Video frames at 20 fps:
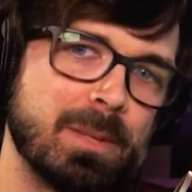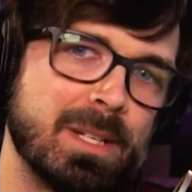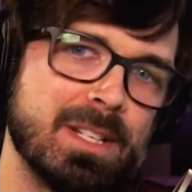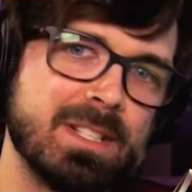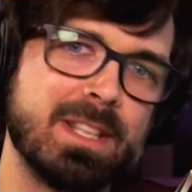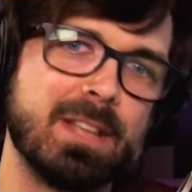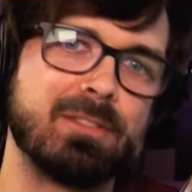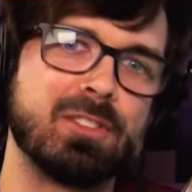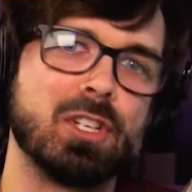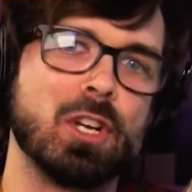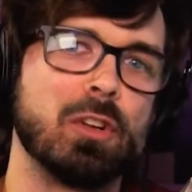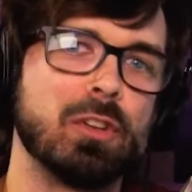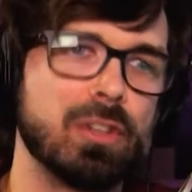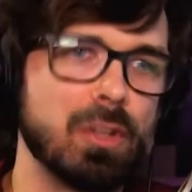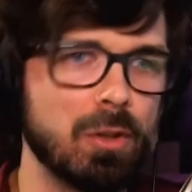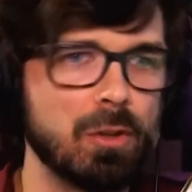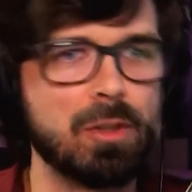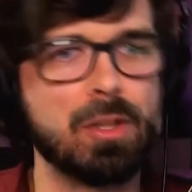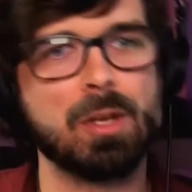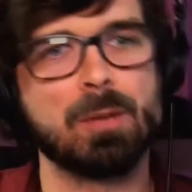because they've shown
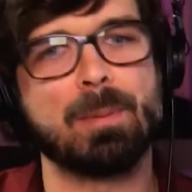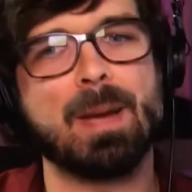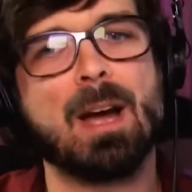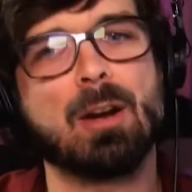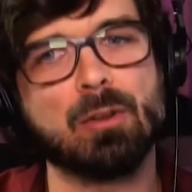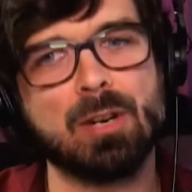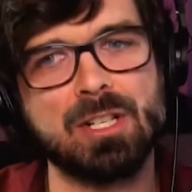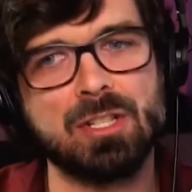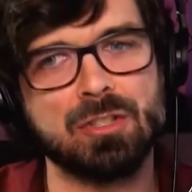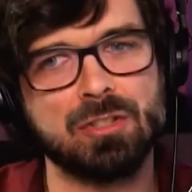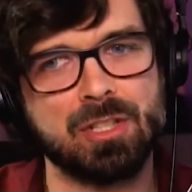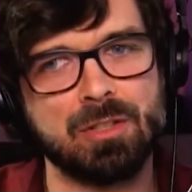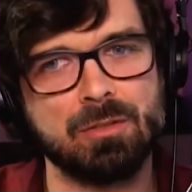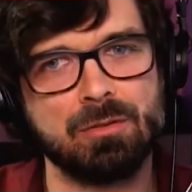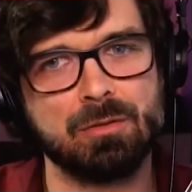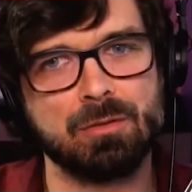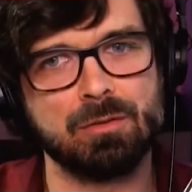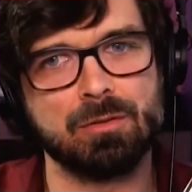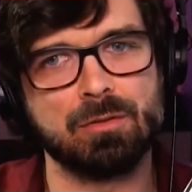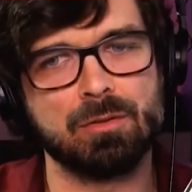the Power Rangers
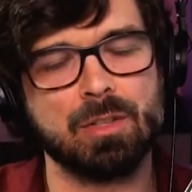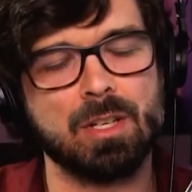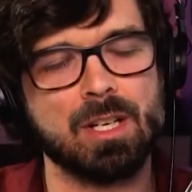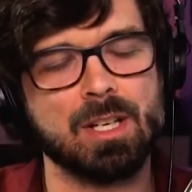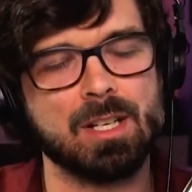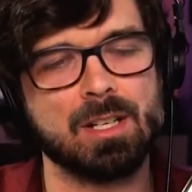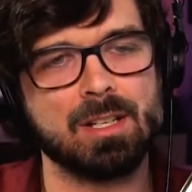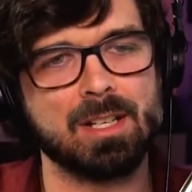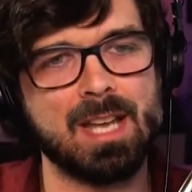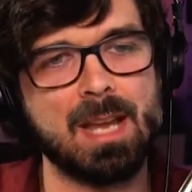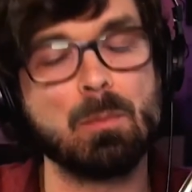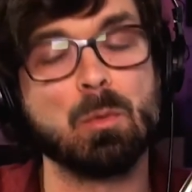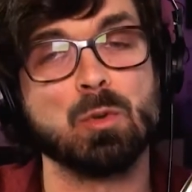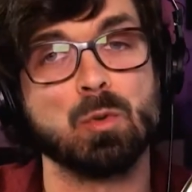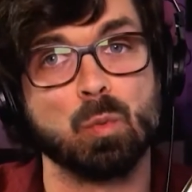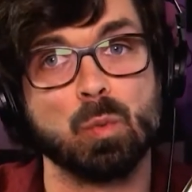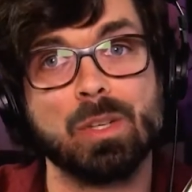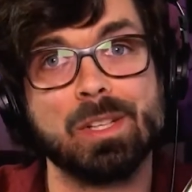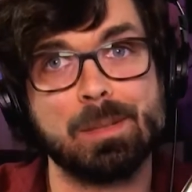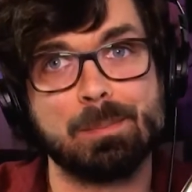game
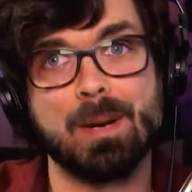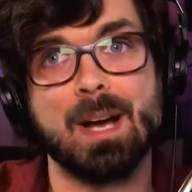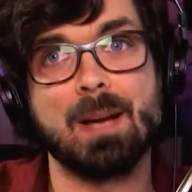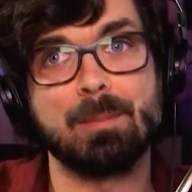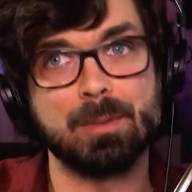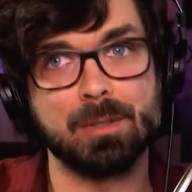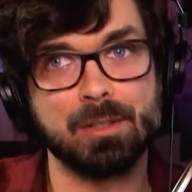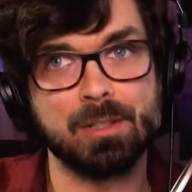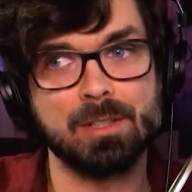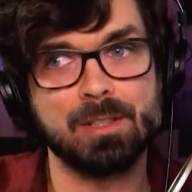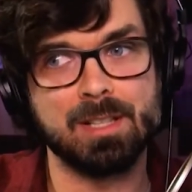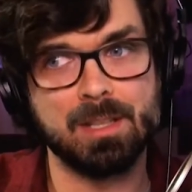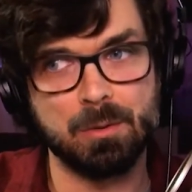was really popular.